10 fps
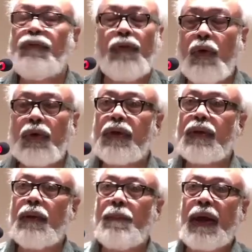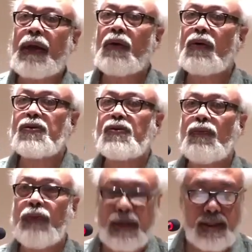Fourth, the paradox
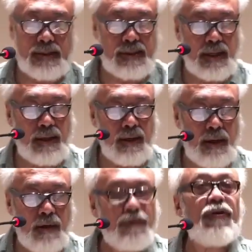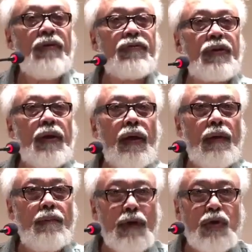of witnessing. Fifth,
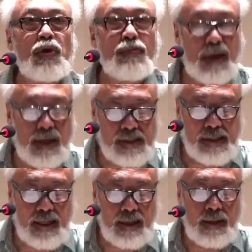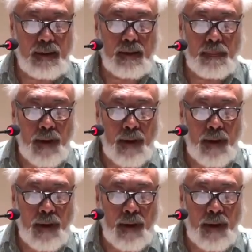museumizing the